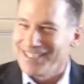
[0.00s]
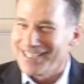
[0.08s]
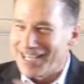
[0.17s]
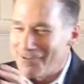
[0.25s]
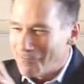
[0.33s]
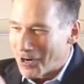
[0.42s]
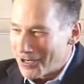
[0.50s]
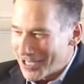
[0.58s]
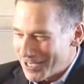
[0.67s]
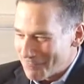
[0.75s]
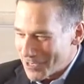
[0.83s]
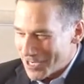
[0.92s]
then
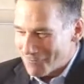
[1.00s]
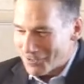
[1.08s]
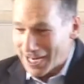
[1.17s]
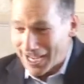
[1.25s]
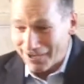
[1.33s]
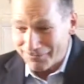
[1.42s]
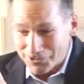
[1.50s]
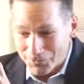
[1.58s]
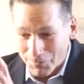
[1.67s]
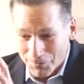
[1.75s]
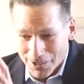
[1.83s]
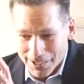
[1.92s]
party B would have
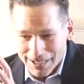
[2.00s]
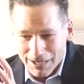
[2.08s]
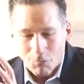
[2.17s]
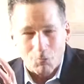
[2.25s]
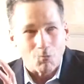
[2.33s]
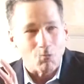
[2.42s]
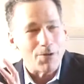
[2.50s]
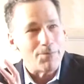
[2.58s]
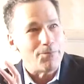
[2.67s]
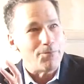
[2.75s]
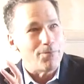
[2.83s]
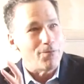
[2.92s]
to re,
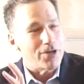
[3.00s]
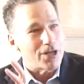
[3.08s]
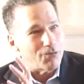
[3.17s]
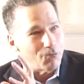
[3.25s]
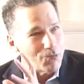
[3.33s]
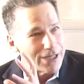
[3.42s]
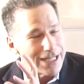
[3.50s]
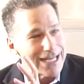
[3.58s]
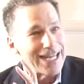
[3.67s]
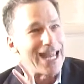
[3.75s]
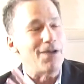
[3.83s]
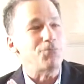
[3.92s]
you know, really
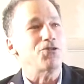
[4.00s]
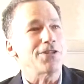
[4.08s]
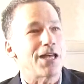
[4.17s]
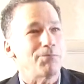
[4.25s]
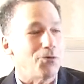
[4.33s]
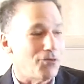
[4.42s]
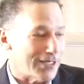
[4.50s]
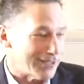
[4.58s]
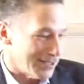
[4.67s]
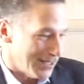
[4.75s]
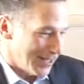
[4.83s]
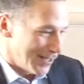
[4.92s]
capture that
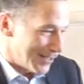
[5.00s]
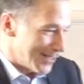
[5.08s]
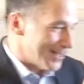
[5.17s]
point to